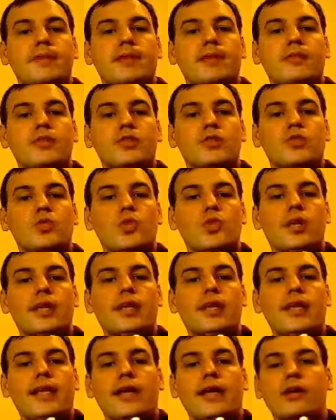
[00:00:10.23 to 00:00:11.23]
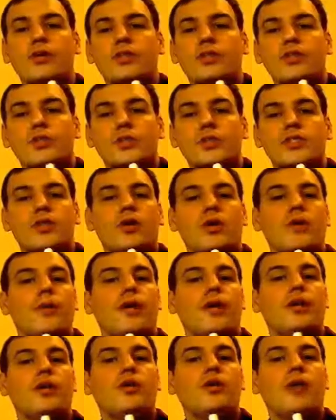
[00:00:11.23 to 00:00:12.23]
In verse 1, the elders which are
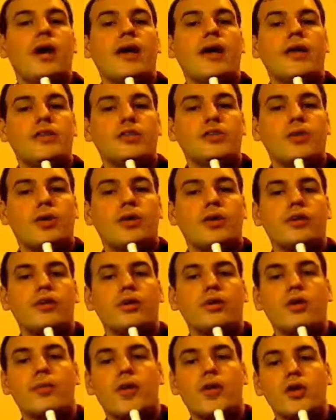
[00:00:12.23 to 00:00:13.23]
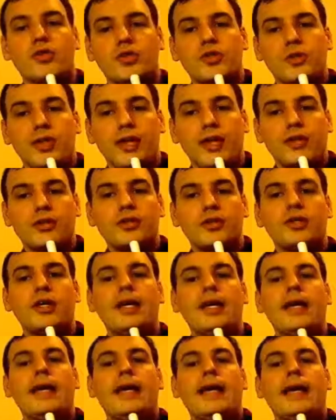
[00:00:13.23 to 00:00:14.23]
among you I exhort, who am also an elder,